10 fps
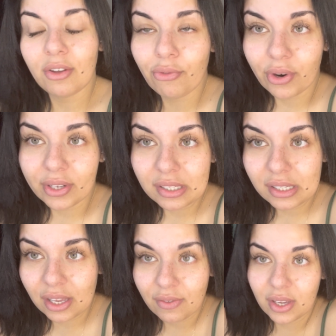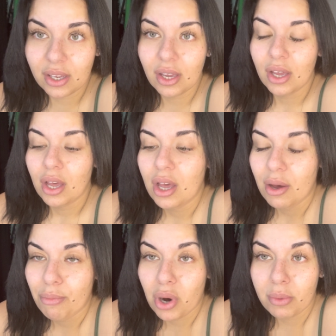Friendsgiving.
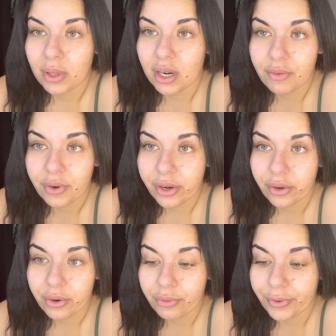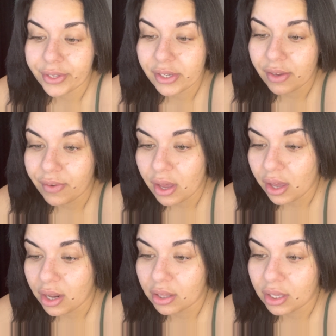Probably never gonna go to a Friendsgiving
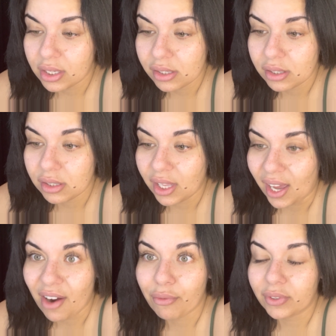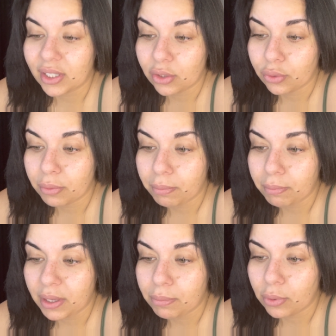again unless like I really know the
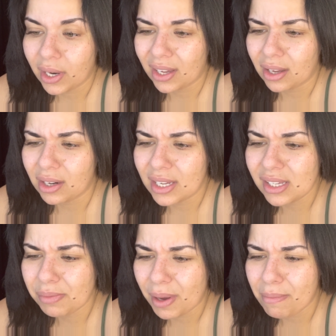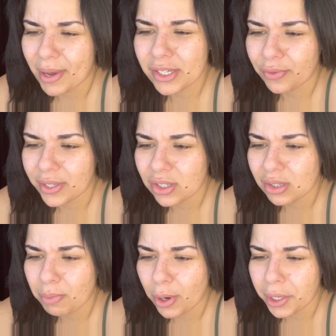people. Like, unless it's my best friend's
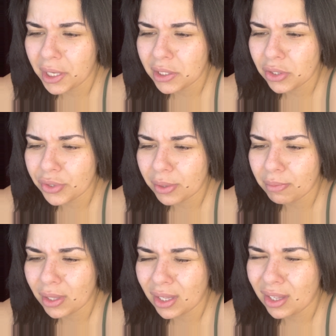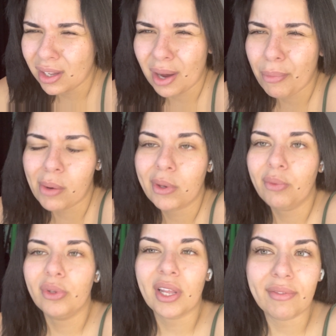parties or something, I probably
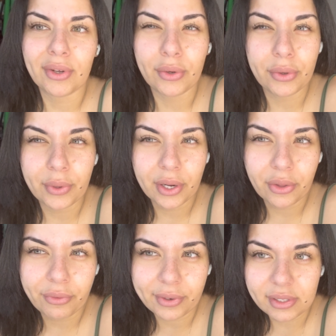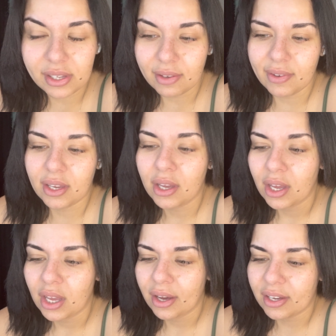will never go to another Friendsgiving,
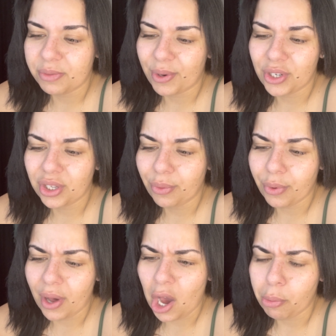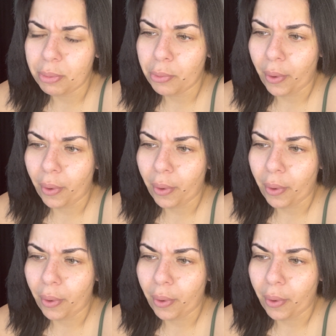especially with how people were